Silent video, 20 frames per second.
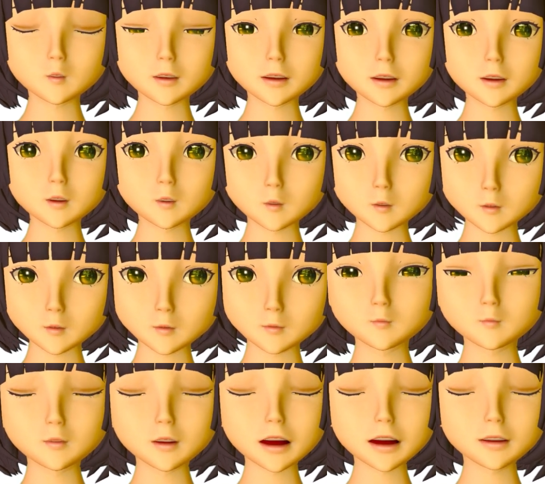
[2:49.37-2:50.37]
or so.
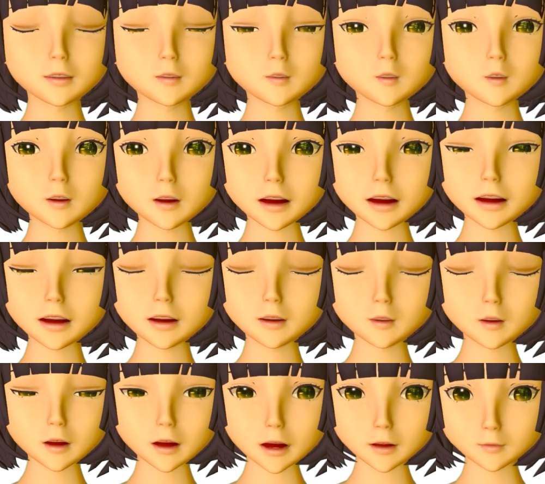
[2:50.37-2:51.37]
And
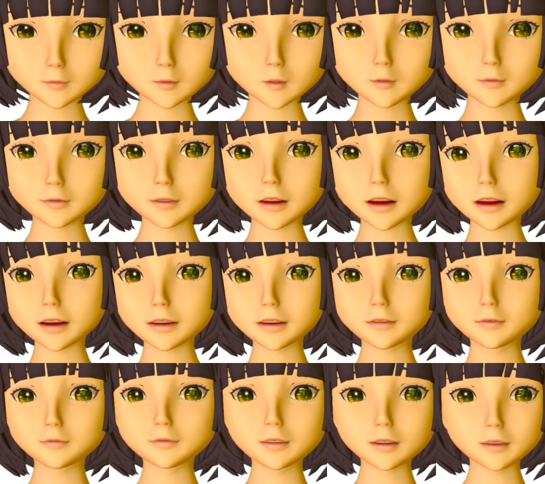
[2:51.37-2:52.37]
ichidan verbs
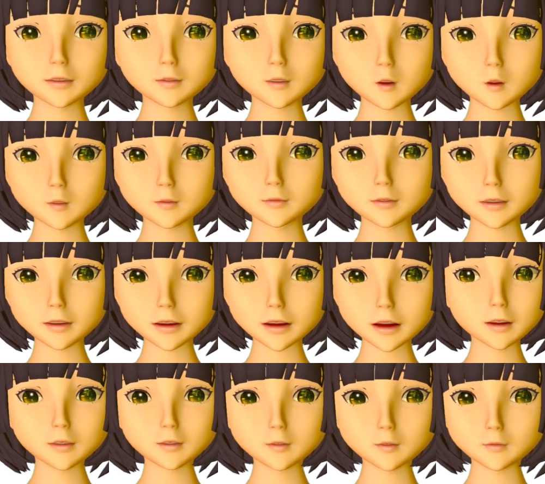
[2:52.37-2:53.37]
simply drop
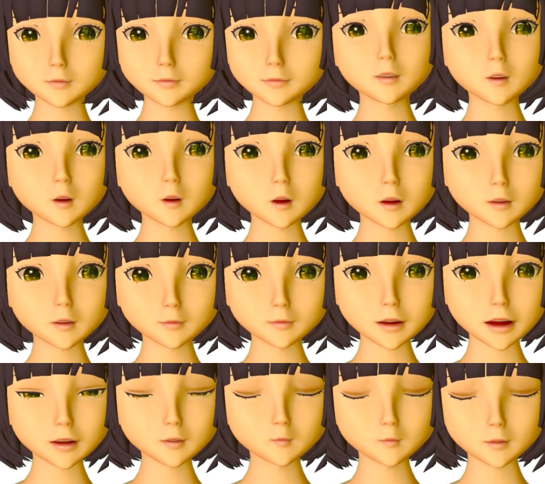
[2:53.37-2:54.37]
the ru.
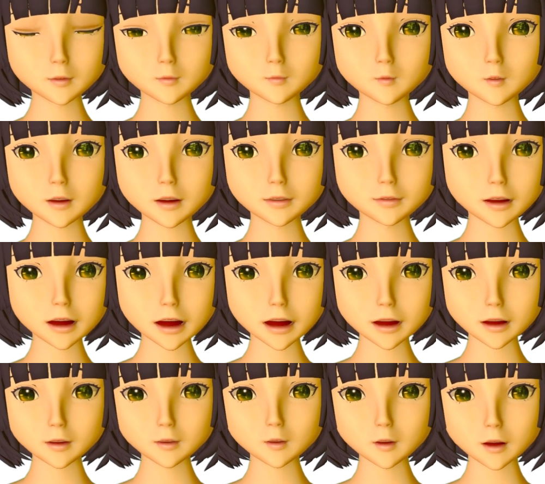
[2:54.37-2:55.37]
Verbs can also
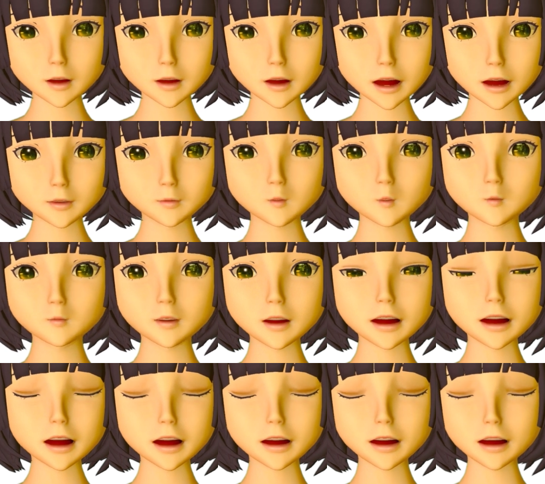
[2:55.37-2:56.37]
modify into the te
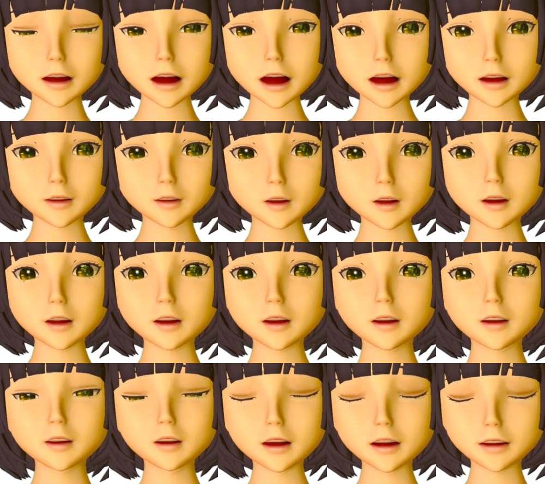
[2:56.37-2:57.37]
form, and again,
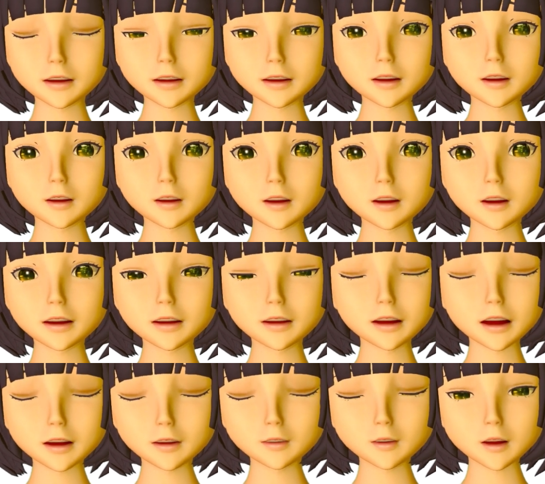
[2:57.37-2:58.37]
this
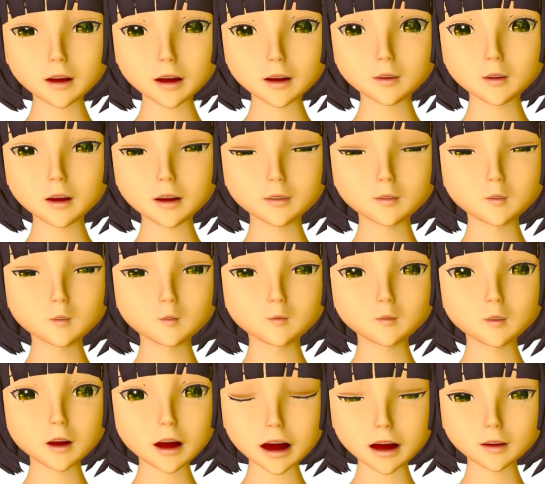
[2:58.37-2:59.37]
is essentially a question
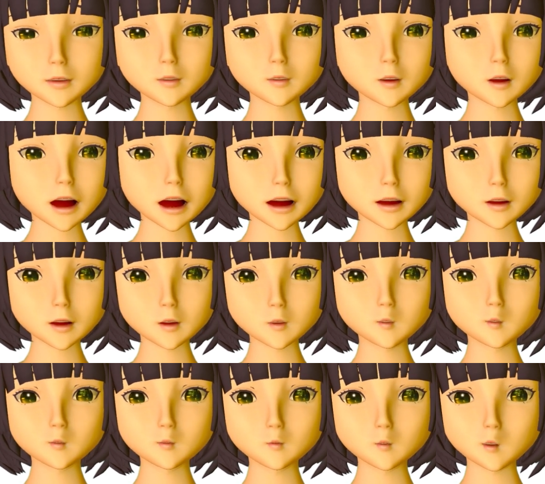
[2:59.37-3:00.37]
of either
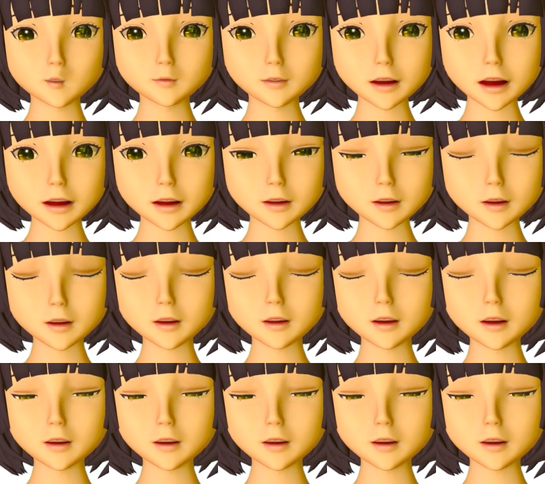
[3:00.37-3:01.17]
changing or dropping